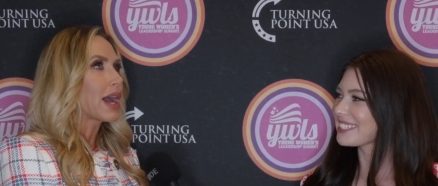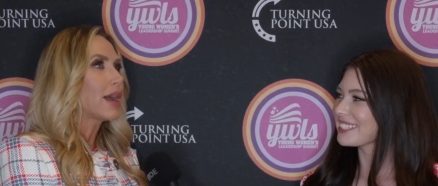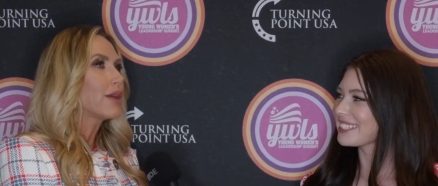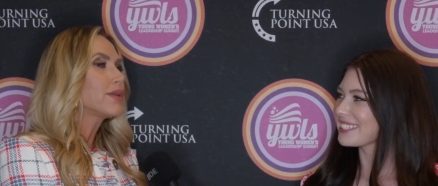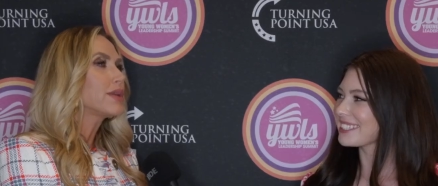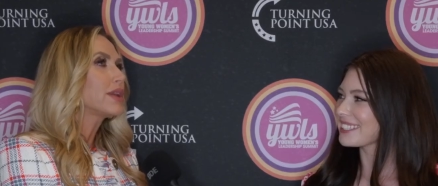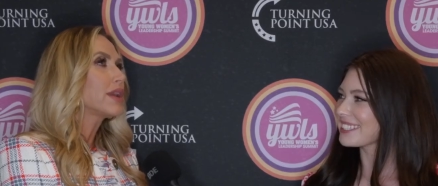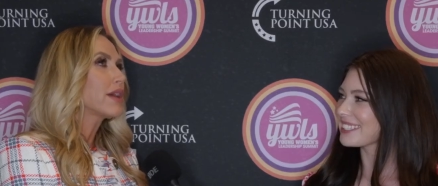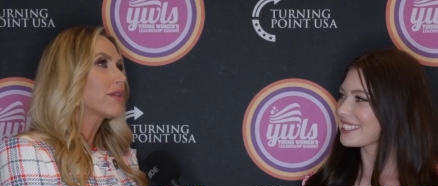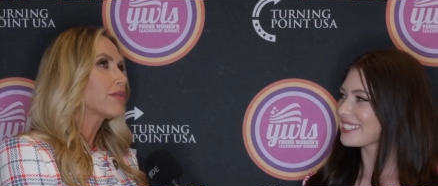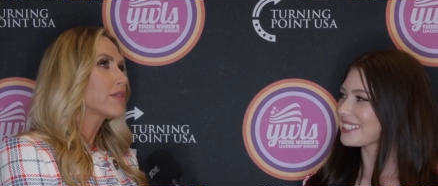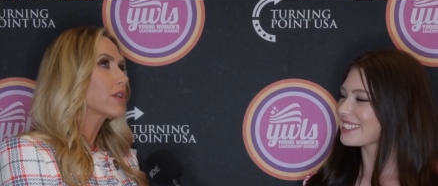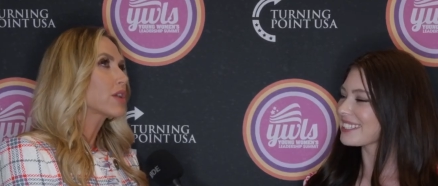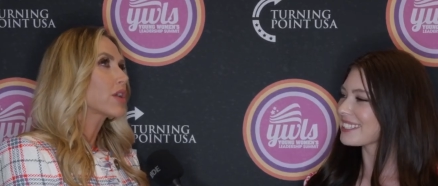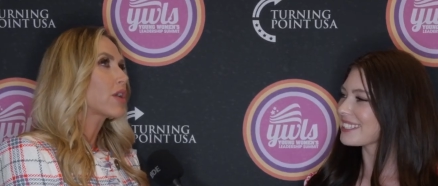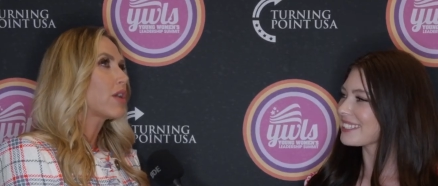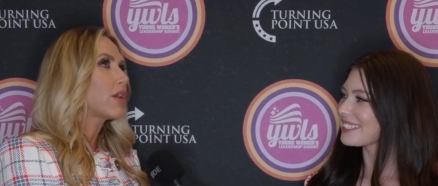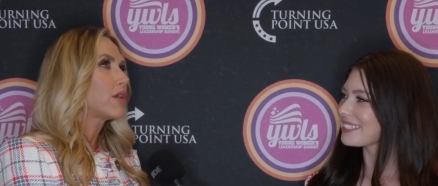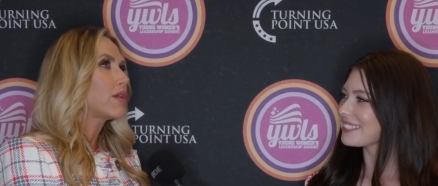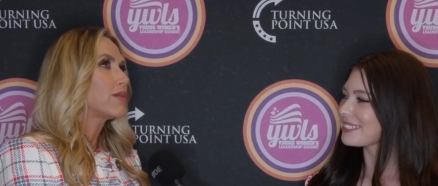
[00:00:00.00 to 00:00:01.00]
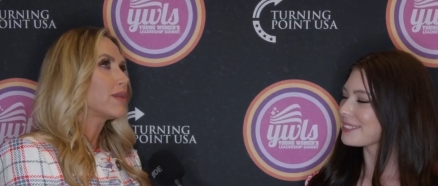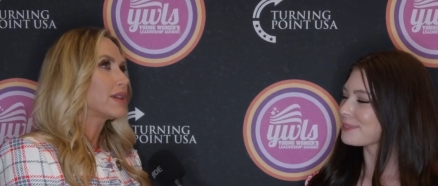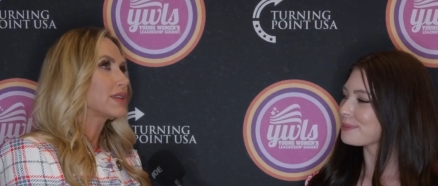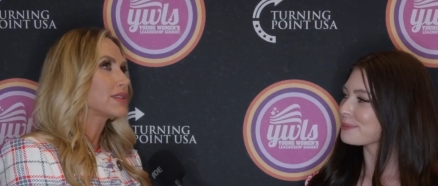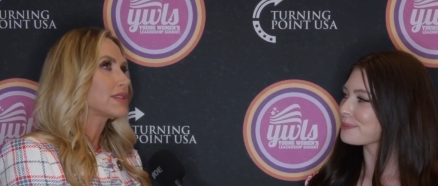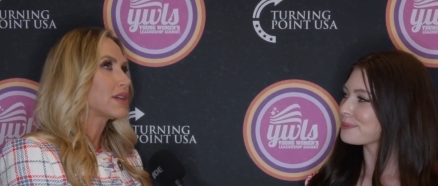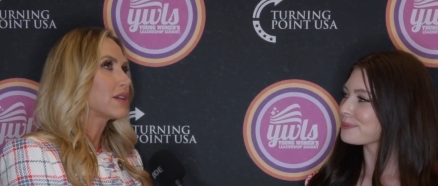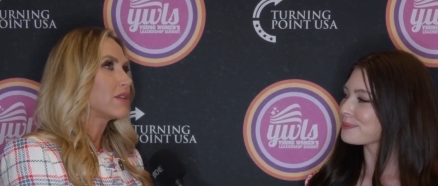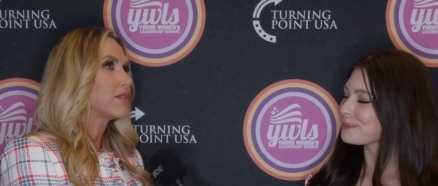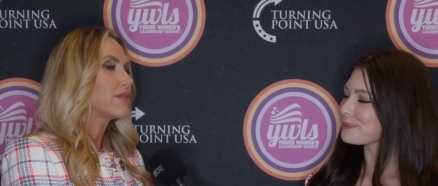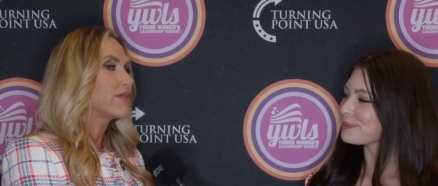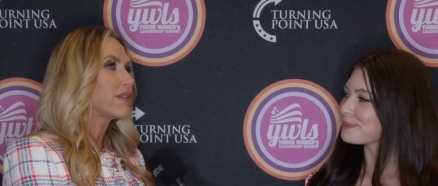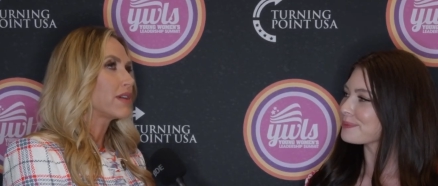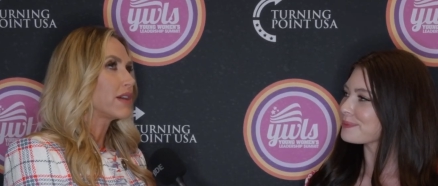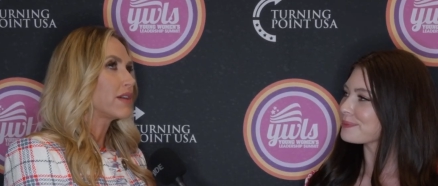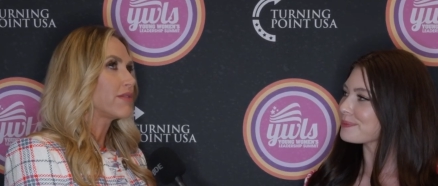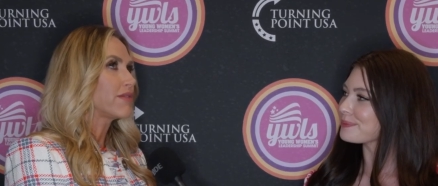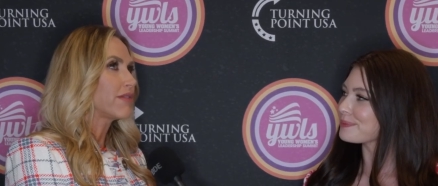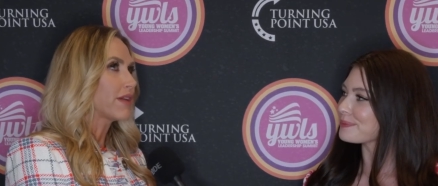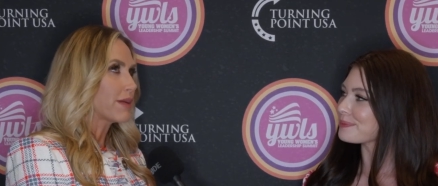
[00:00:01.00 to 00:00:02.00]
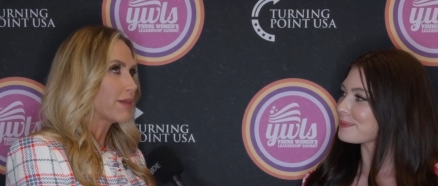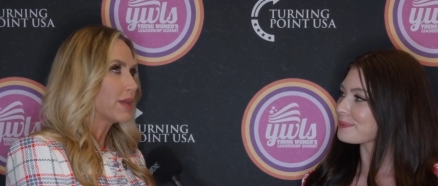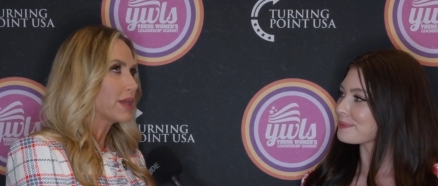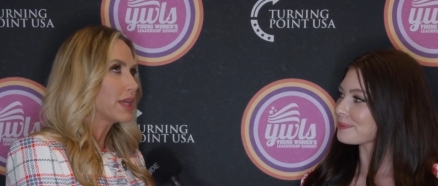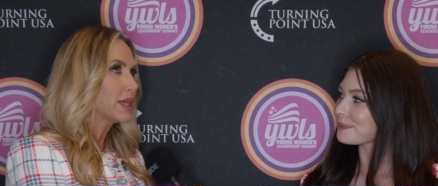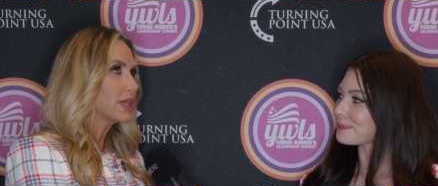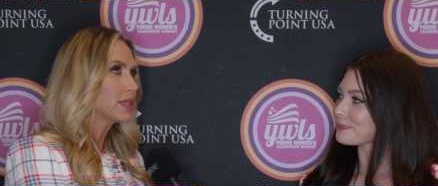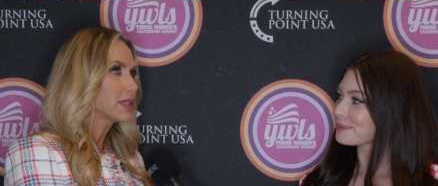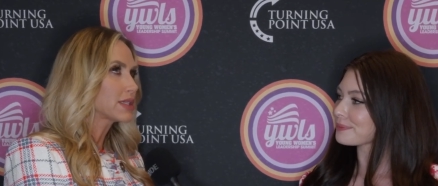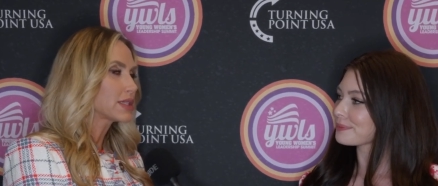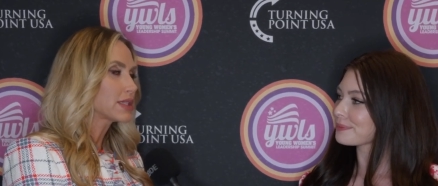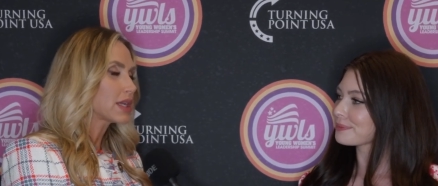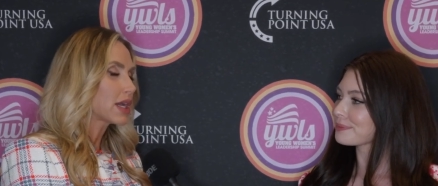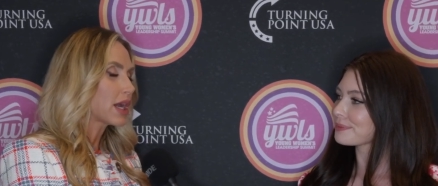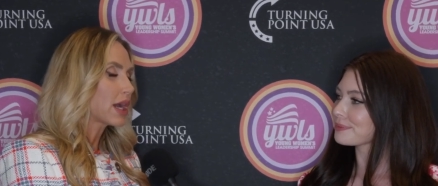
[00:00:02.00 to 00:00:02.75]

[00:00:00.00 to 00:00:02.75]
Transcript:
Speaker 1: I would never call myself a feminist.